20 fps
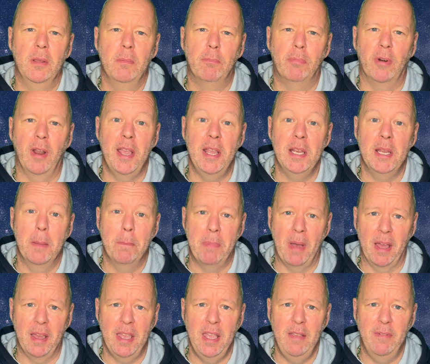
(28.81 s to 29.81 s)
brain
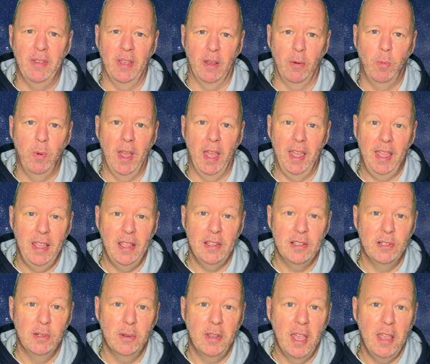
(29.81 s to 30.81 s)
behavior where it is
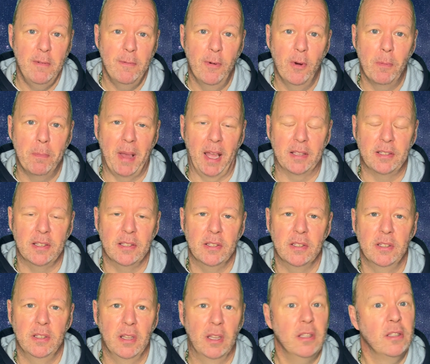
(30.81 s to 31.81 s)
looking for
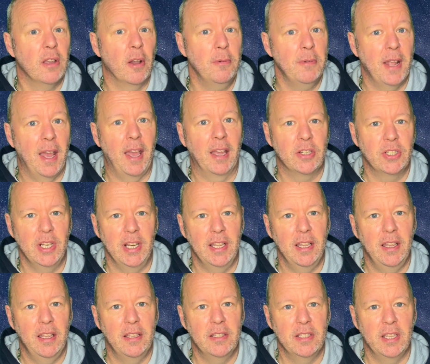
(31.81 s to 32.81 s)
patterns that don't actually
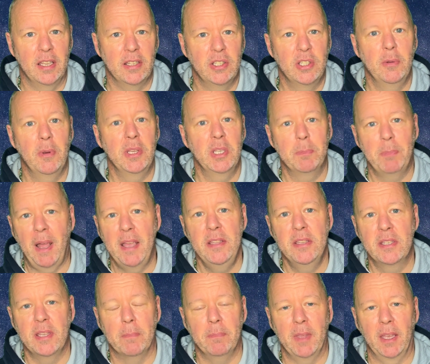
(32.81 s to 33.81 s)
exist to explain
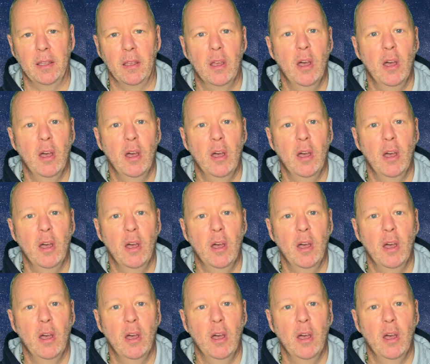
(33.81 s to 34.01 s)
something,